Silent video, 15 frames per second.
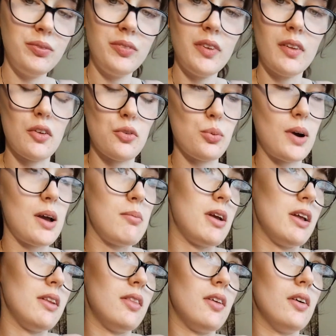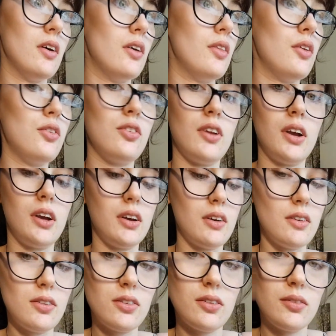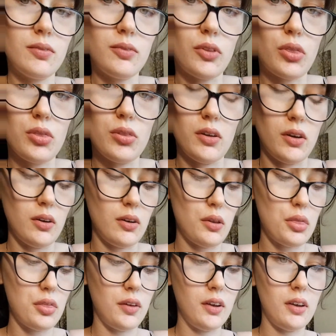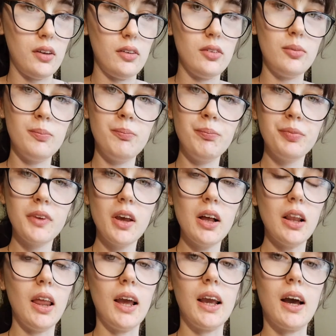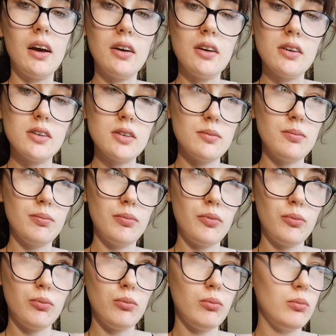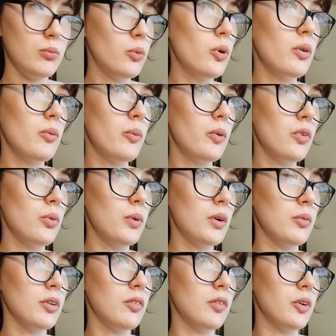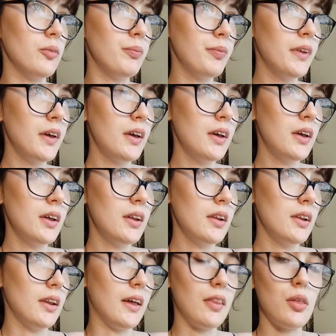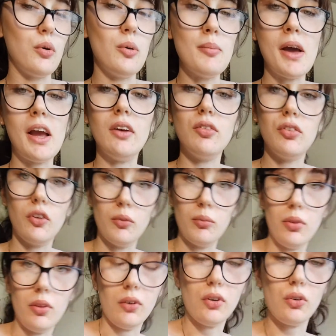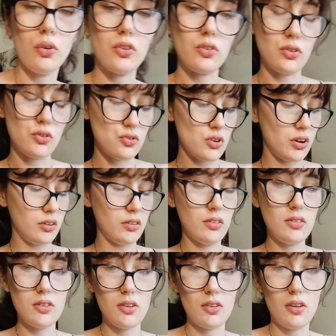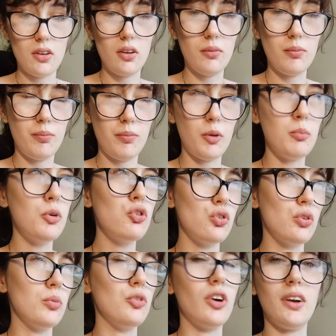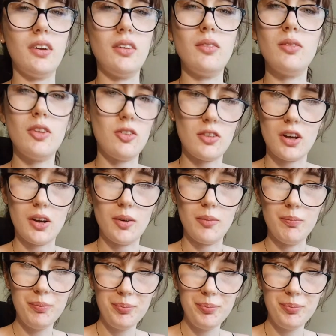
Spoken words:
That's why I made the stickers, thingied, like, what's the word I'm looking for? Like they were made from the crystal dragon, the mushroom dragon design.